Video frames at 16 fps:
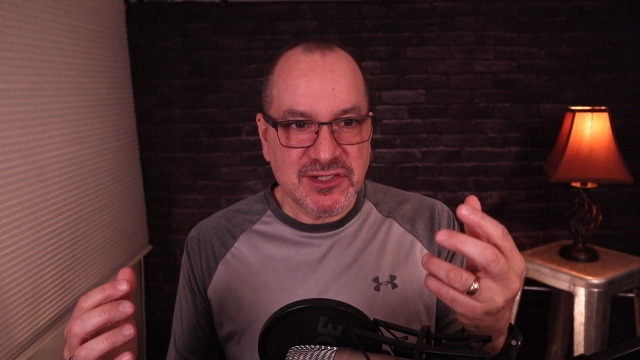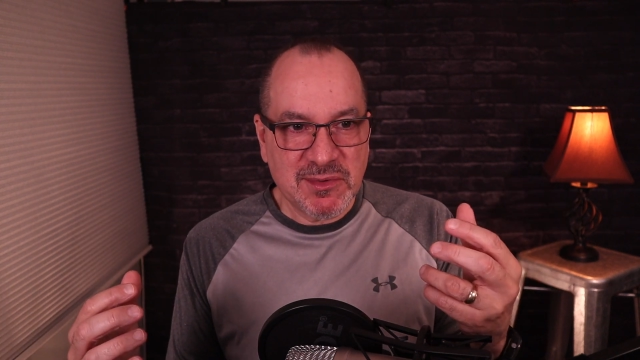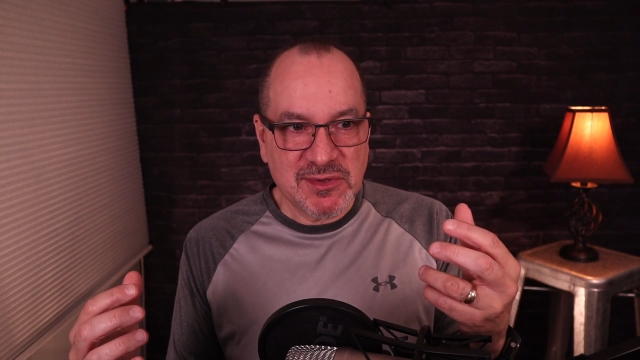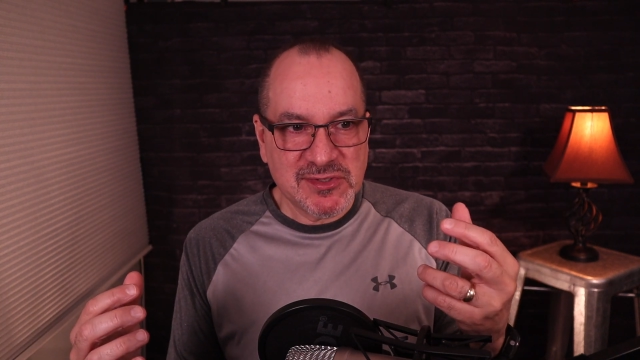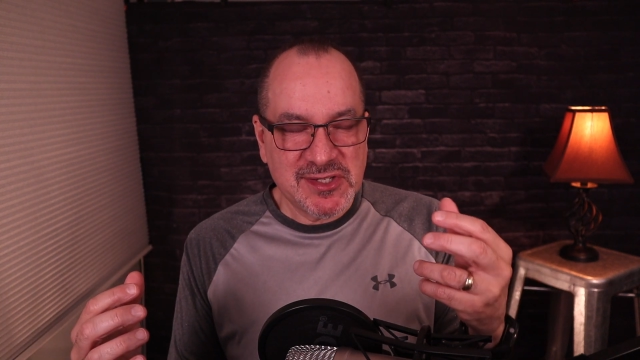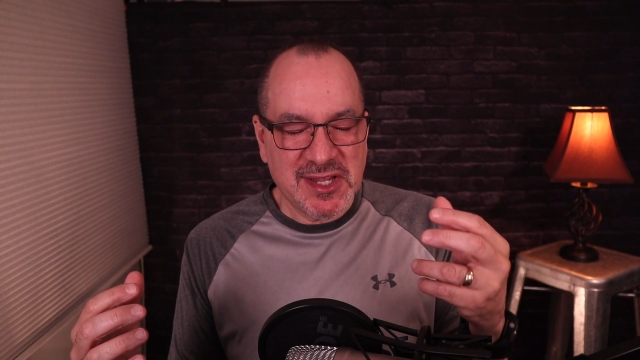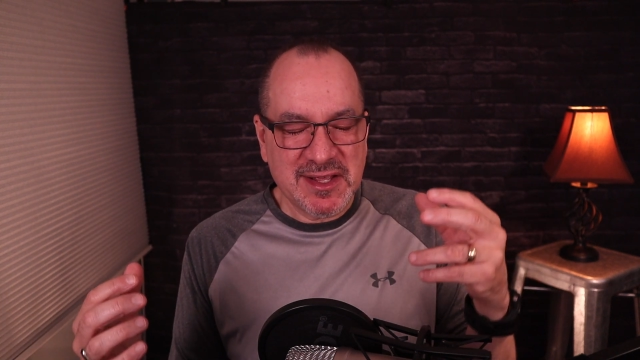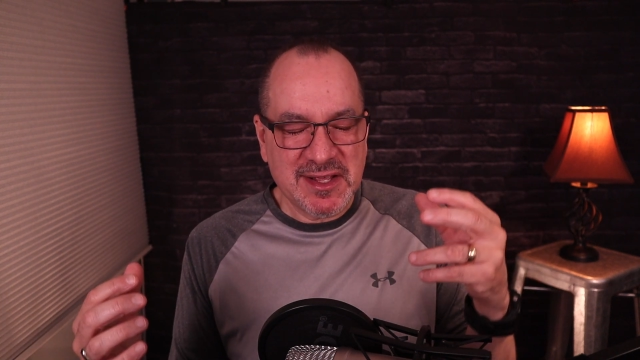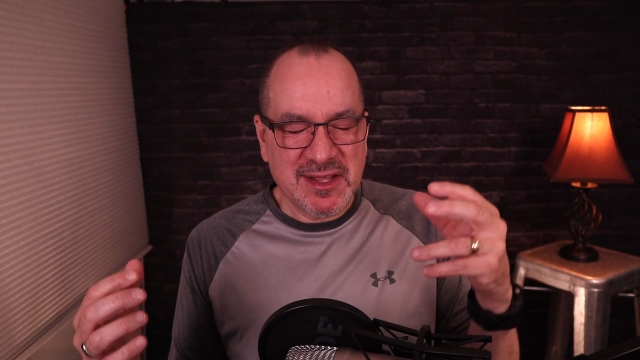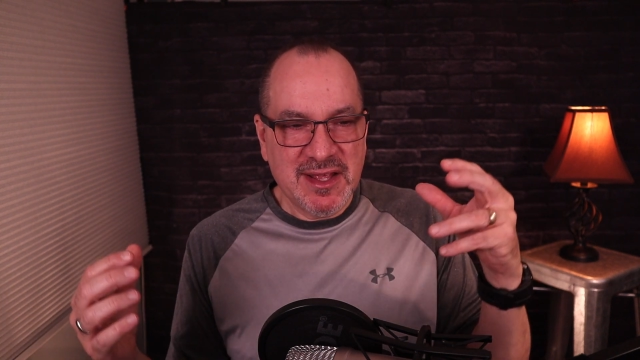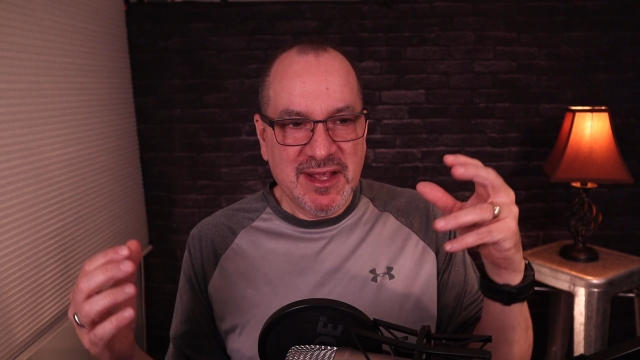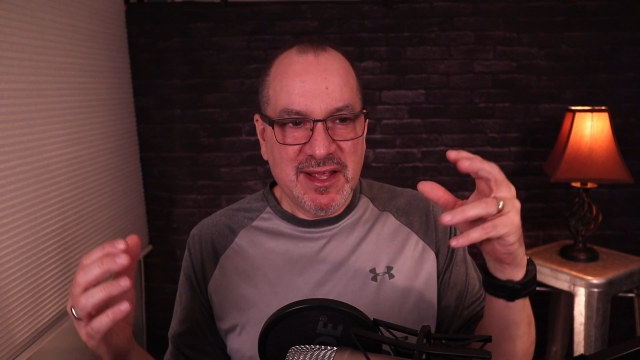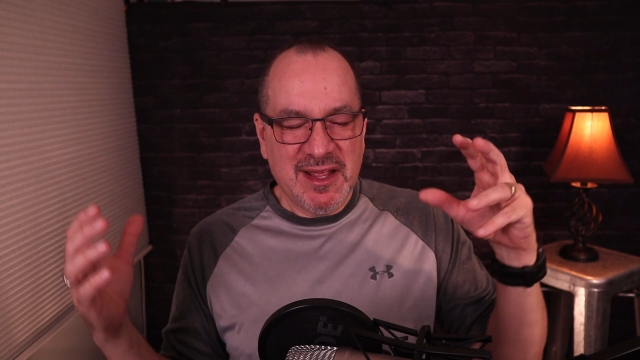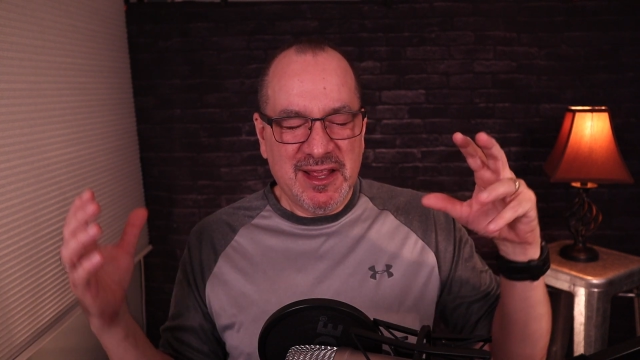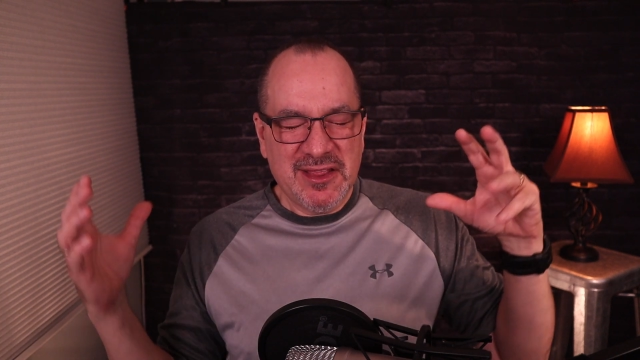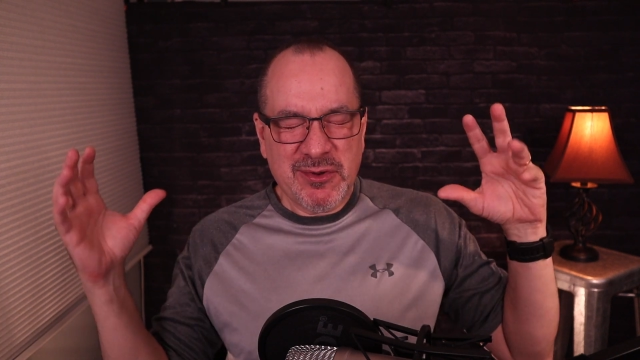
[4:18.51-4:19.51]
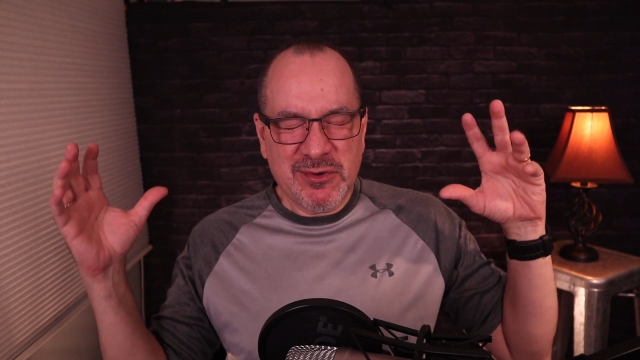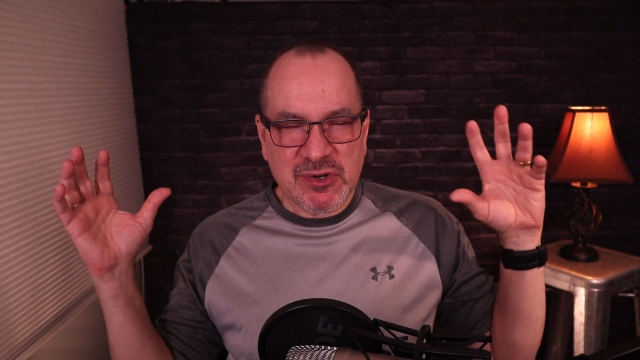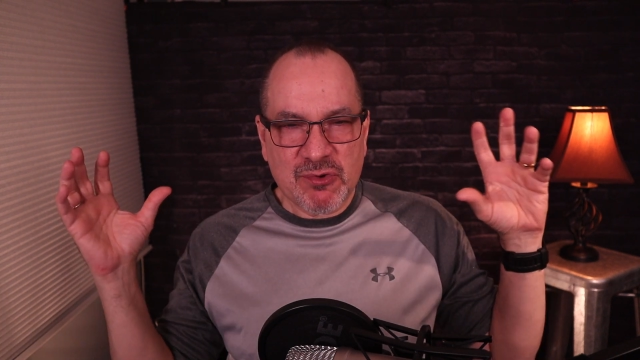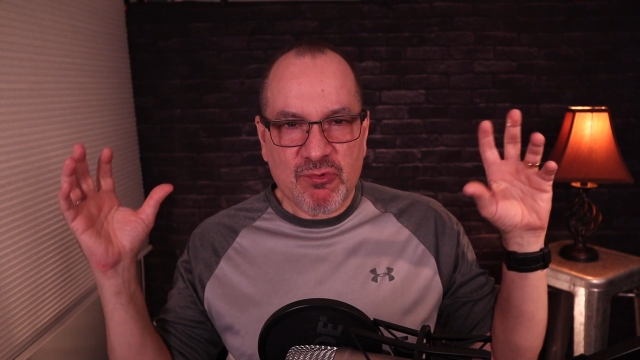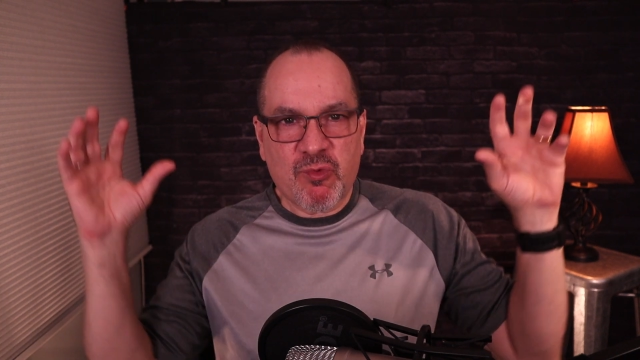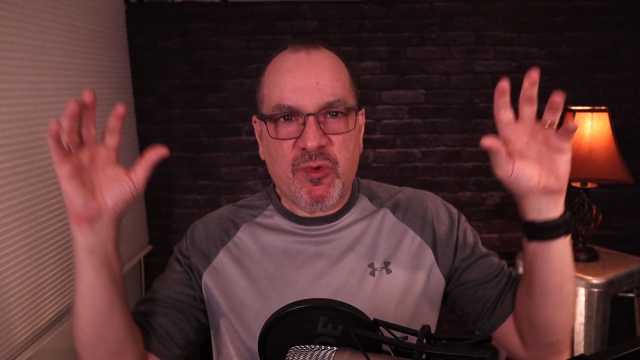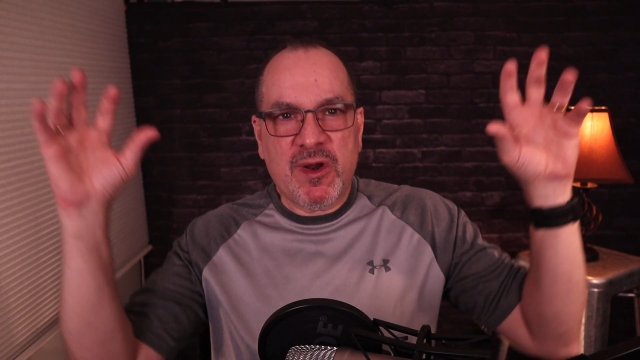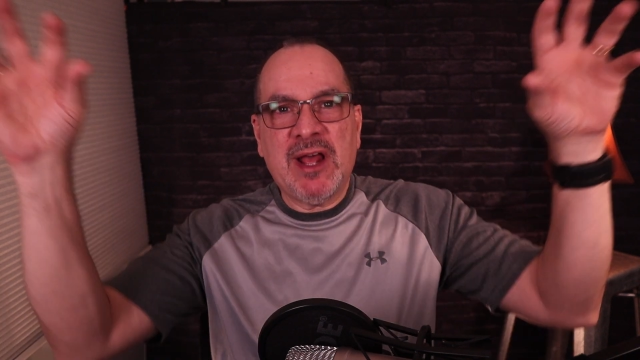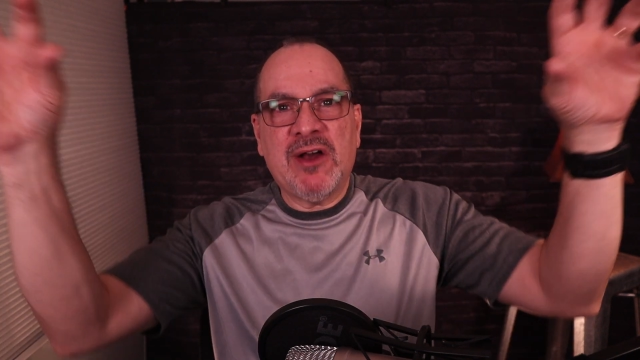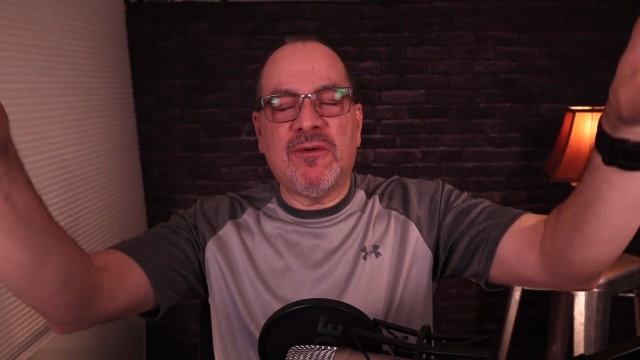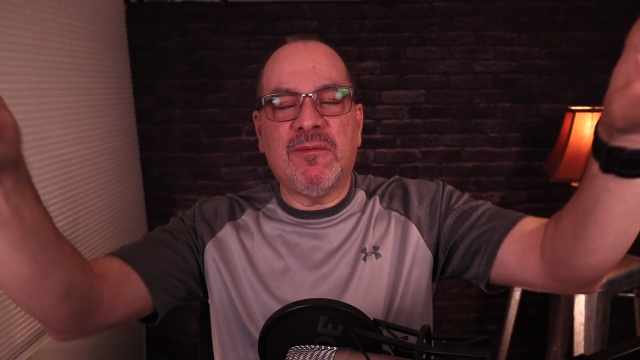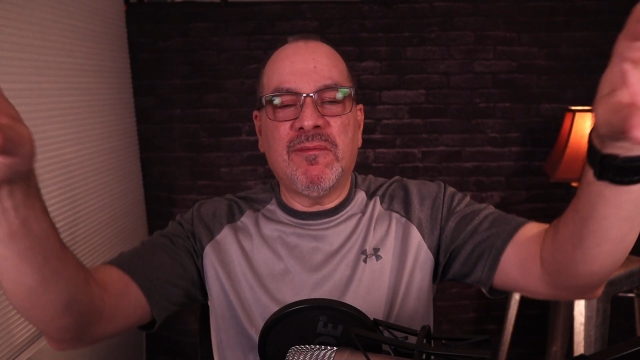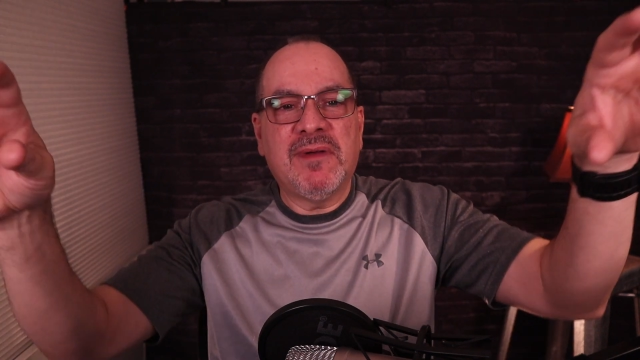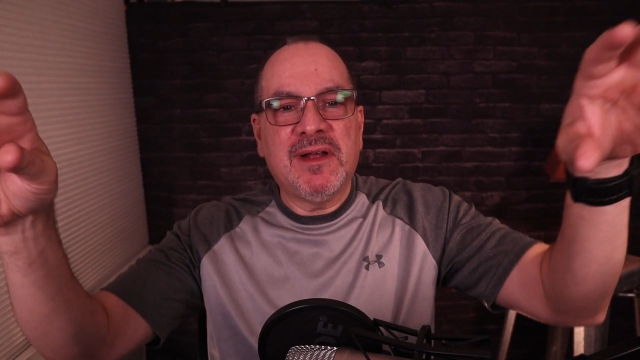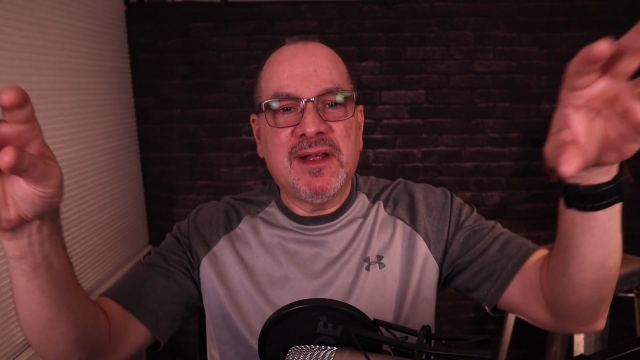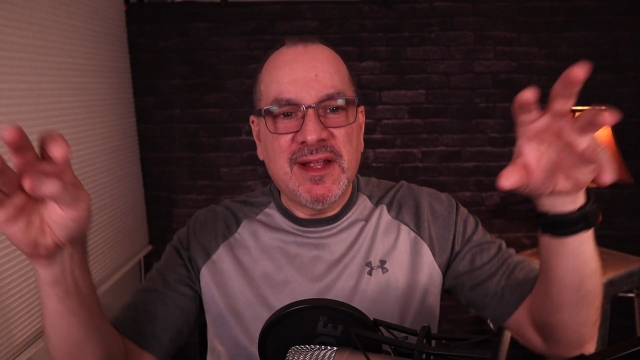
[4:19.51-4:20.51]
He was saying there's a
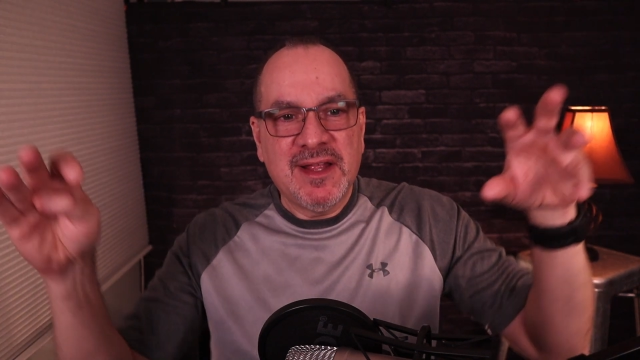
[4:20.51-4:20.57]
realm